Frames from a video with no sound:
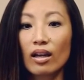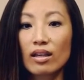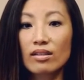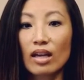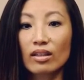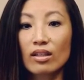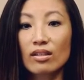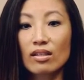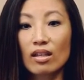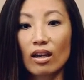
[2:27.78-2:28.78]
is that
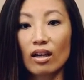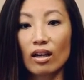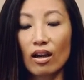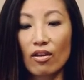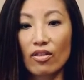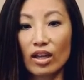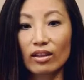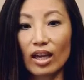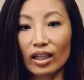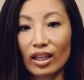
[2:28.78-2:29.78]
this is a
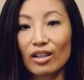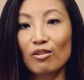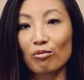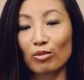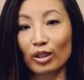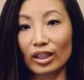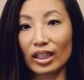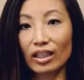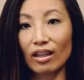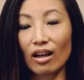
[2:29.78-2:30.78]
thing that can
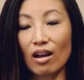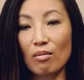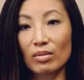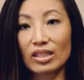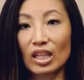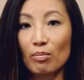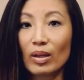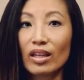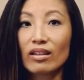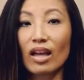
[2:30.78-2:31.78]
really
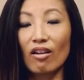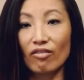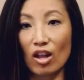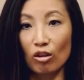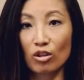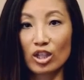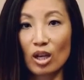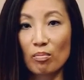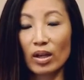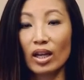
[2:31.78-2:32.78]
deepen that
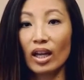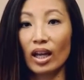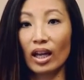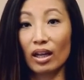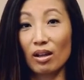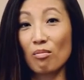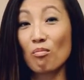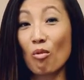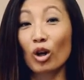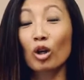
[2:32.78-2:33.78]
fellowship
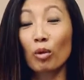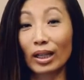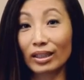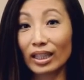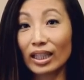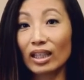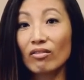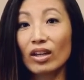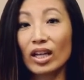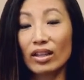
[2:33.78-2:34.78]
more quickly,
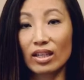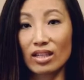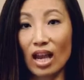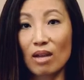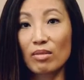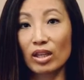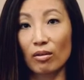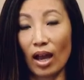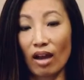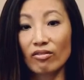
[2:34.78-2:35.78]
even in the time that you
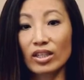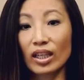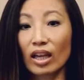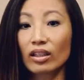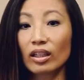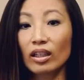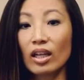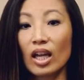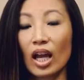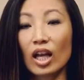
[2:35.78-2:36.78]
have together.
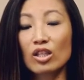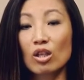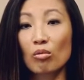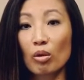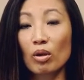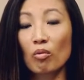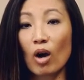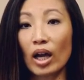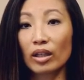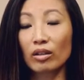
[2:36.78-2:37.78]
And so what we
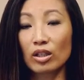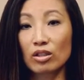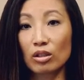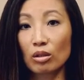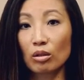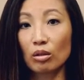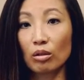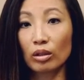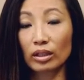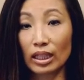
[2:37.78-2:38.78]
want you to
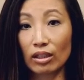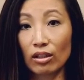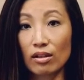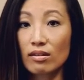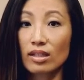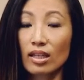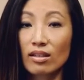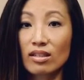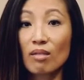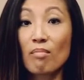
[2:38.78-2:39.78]
do, leaders,
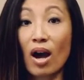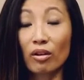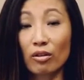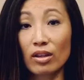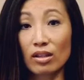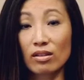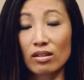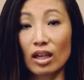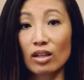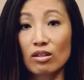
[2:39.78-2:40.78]
is to model
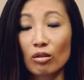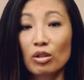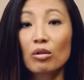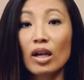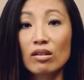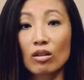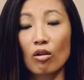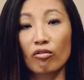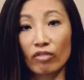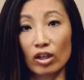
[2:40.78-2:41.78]
this. And so you guys
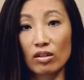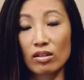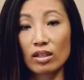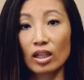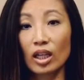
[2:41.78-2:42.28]
go first.